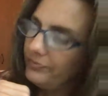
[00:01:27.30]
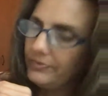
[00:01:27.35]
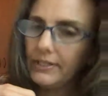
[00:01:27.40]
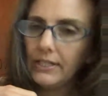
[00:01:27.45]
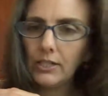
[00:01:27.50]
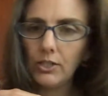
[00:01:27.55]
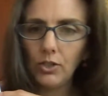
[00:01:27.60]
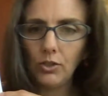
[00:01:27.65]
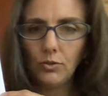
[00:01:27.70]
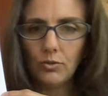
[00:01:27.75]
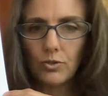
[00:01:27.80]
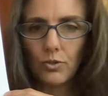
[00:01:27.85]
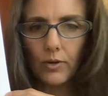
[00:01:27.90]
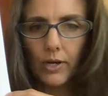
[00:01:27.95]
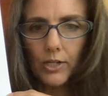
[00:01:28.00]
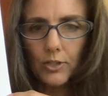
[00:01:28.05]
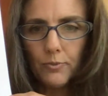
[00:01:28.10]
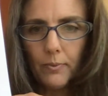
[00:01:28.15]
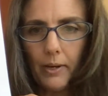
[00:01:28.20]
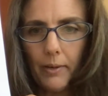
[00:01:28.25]
can you
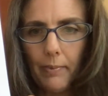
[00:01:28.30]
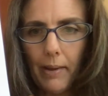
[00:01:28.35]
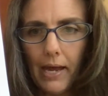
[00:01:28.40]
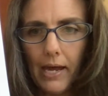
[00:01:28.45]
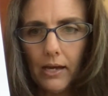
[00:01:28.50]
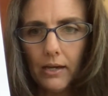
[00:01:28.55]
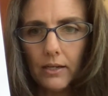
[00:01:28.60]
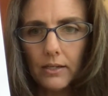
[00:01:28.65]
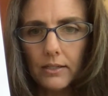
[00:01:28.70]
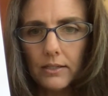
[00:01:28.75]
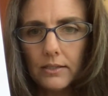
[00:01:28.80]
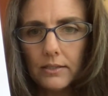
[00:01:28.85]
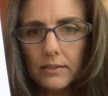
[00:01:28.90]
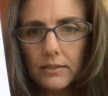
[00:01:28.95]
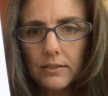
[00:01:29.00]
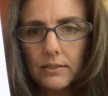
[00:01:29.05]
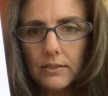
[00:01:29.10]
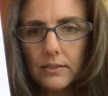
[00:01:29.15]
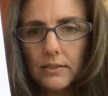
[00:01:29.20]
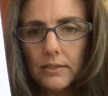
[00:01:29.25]
scratch my back?
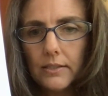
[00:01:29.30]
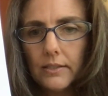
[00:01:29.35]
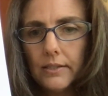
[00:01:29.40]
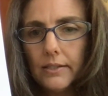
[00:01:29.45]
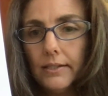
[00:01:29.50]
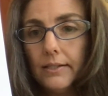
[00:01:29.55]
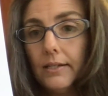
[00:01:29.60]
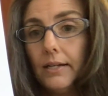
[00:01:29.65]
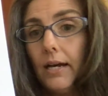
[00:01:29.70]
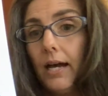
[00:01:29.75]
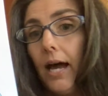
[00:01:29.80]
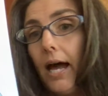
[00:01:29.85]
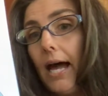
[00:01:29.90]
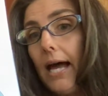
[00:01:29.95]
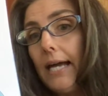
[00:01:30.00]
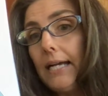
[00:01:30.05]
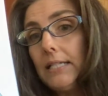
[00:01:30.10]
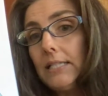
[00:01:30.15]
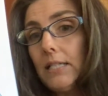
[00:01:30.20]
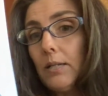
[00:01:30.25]

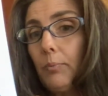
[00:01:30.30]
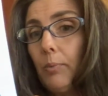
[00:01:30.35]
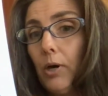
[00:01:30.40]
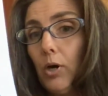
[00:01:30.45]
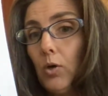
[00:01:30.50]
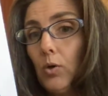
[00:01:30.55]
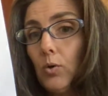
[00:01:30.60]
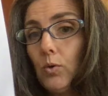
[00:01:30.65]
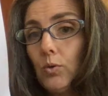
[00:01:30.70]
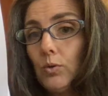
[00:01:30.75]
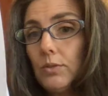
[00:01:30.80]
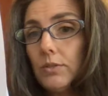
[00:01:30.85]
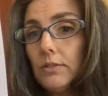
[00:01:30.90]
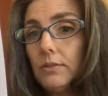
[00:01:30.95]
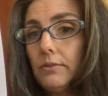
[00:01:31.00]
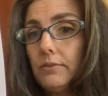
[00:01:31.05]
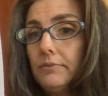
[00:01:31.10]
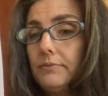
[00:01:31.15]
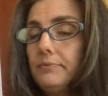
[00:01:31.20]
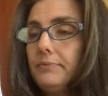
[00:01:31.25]
I suppose.